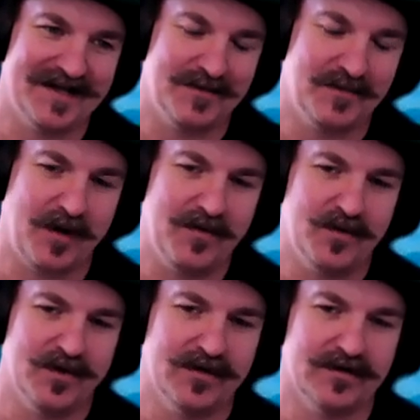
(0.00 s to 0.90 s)
you probably
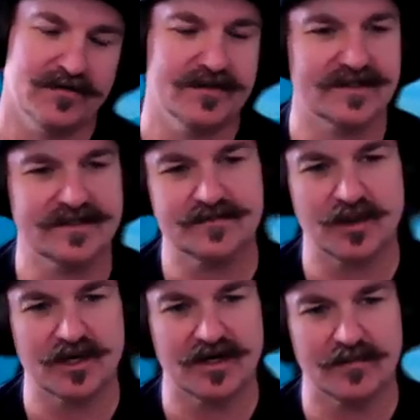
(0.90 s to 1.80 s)
wouldn't know this,
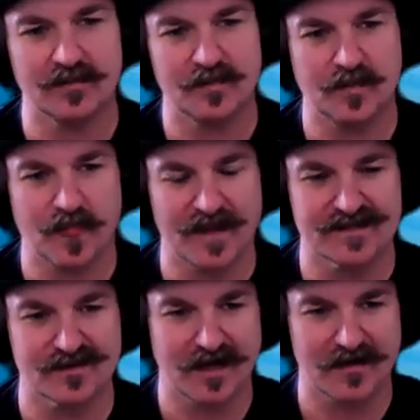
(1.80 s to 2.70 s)
but uh, uh
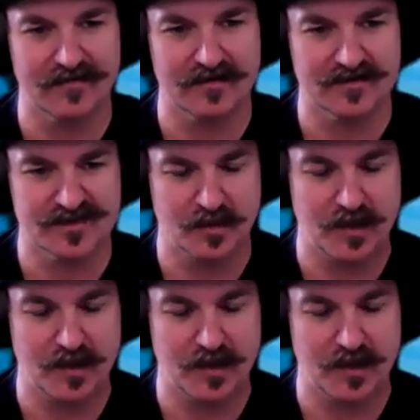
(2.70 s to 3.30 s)
so Kevin, so